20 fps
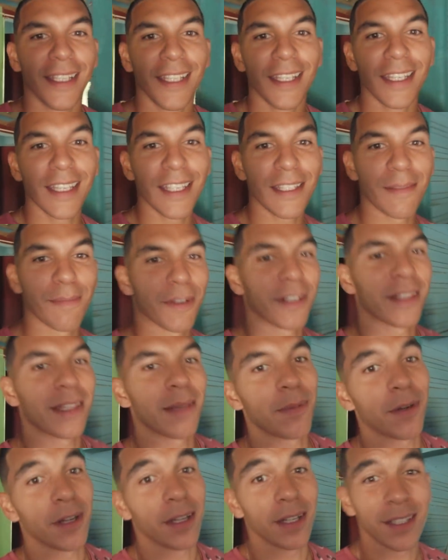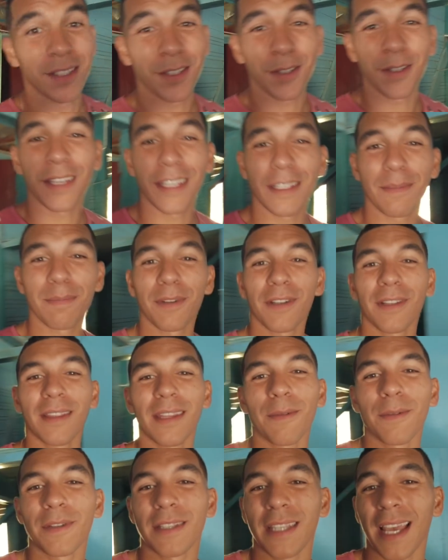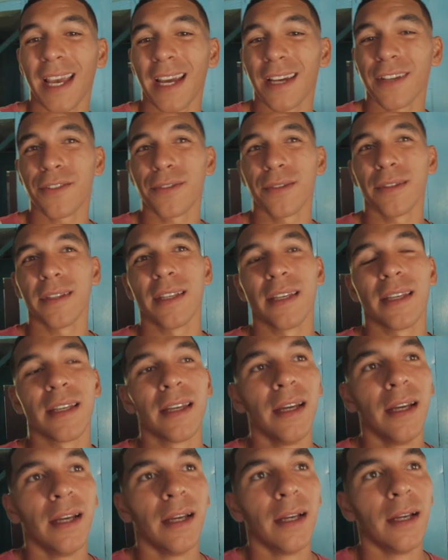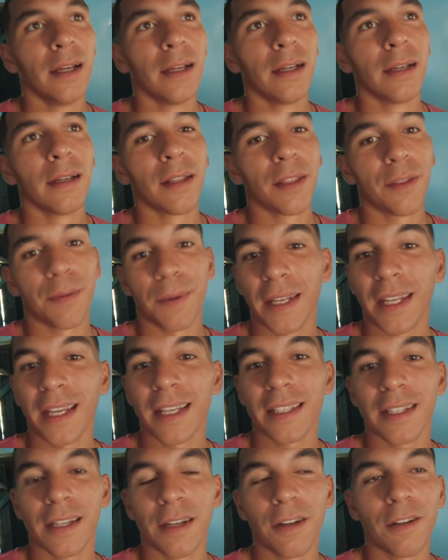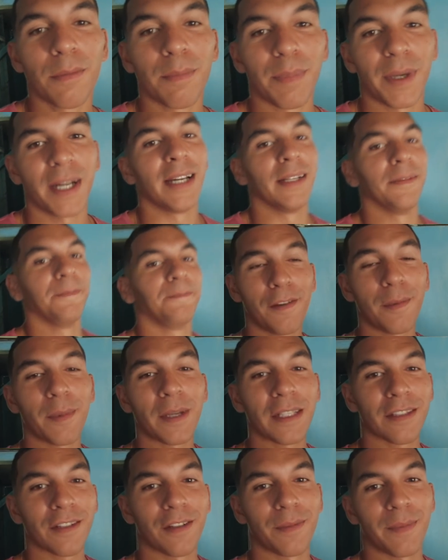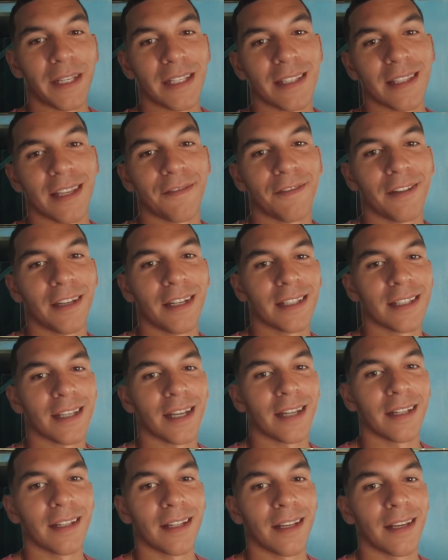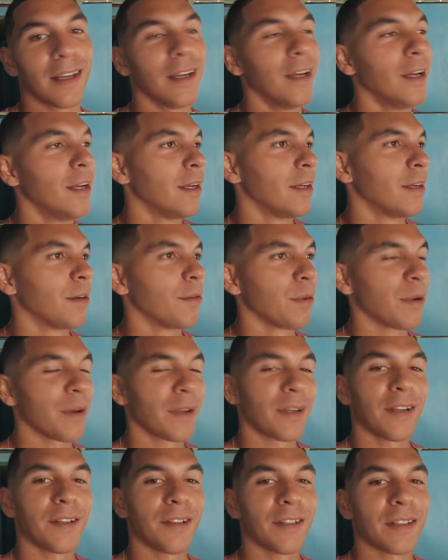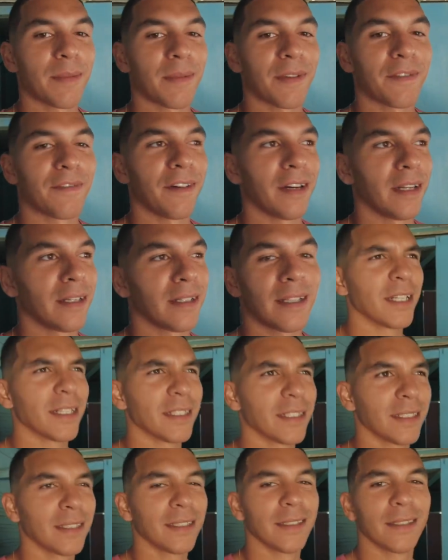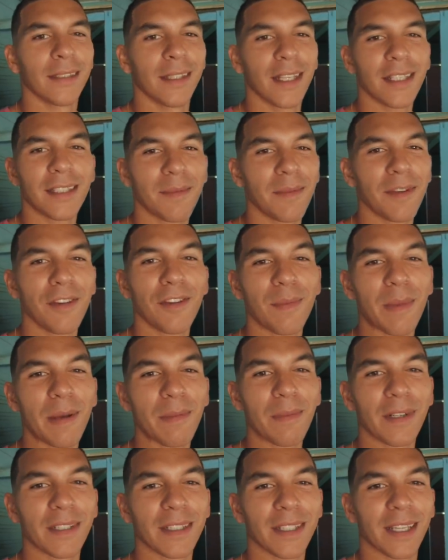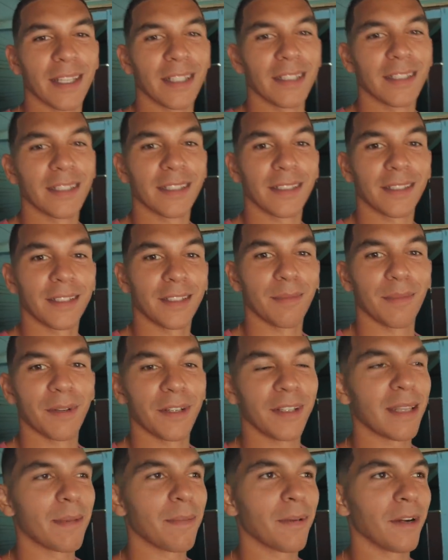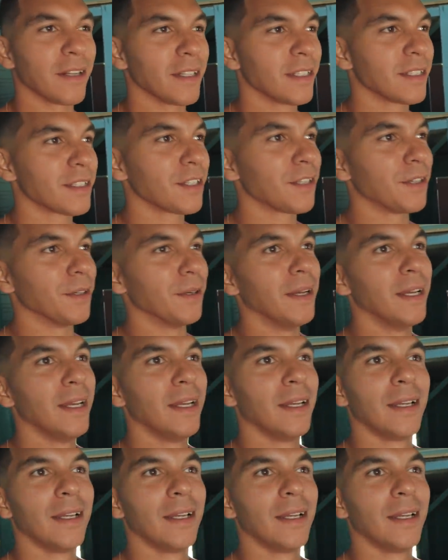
Eliki's birthday party. So his birthday was actually three days ago, but a few months ago, me and Stephanie decided that we wanted to do something fun because that's something you remember as kids, is your birthday party. So